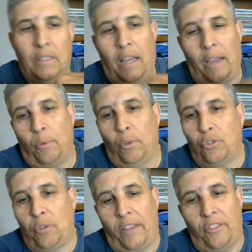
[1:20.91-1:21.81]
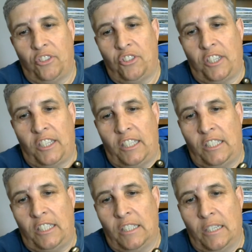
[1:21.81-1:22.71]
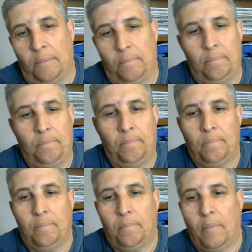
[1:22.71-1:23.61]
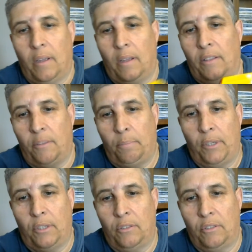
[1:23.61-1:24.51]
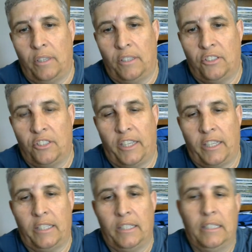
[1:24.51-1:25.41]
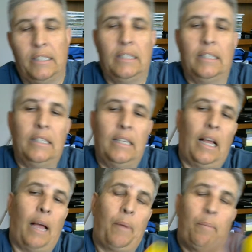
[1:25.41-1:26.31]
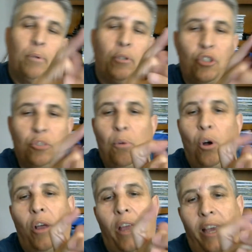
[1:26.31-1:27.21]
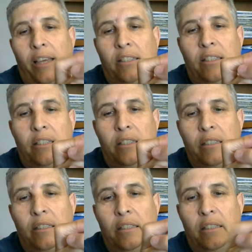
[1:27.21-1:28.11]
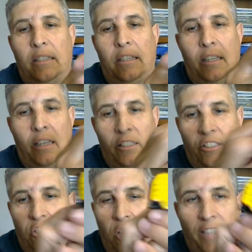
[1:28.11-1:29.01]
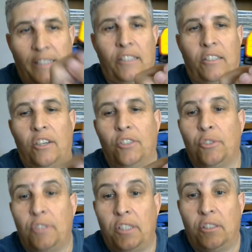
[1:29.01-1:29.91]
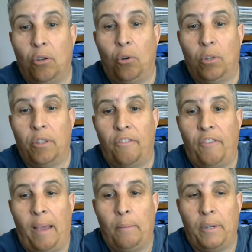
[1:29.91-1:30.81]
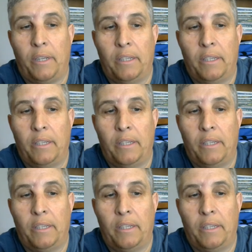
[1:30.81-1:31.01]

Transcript: I will try the sticky, the peel and stick. I might put a small X, slide this underneath the hole in the fabric,